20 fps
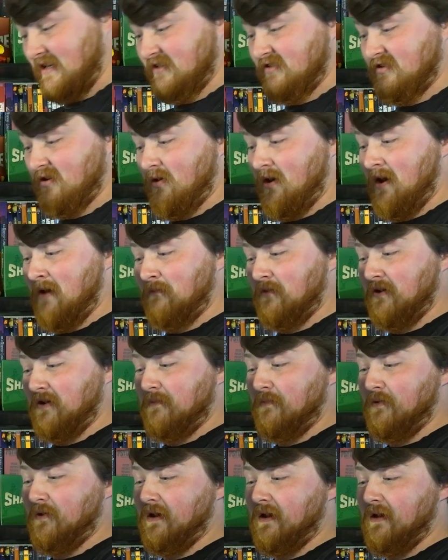so I'm going
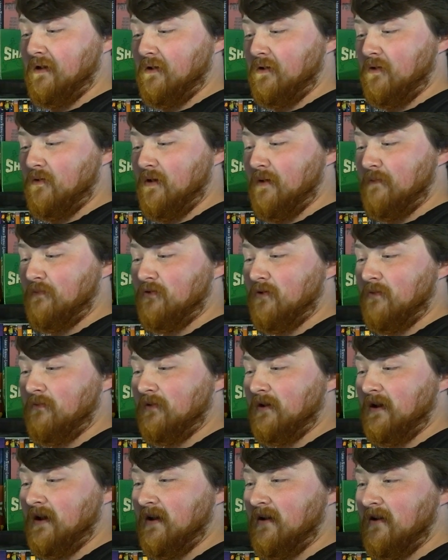to put it quite
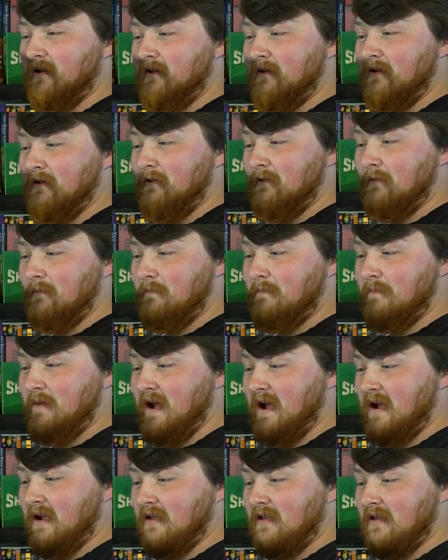promptly
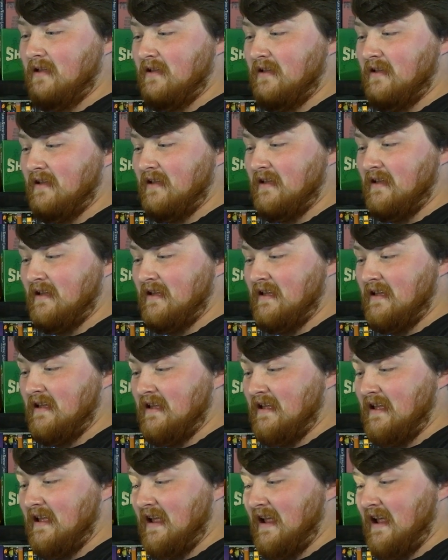back
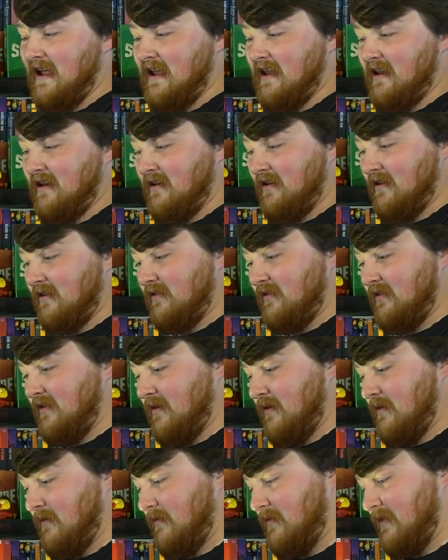
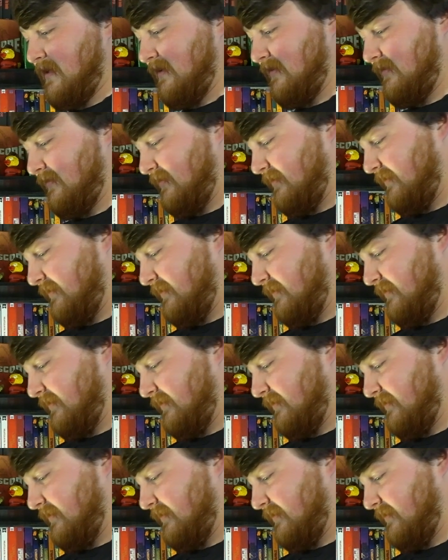into this